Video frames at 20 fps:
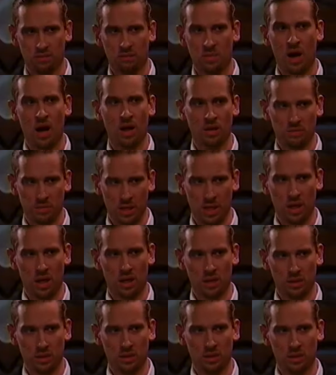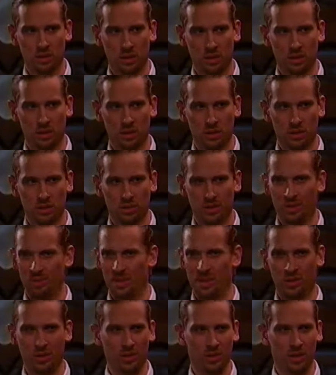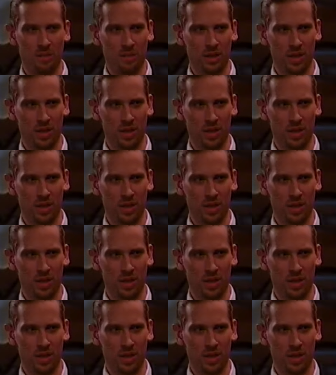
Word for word: Mahatma Gandhi. What do you mean, who am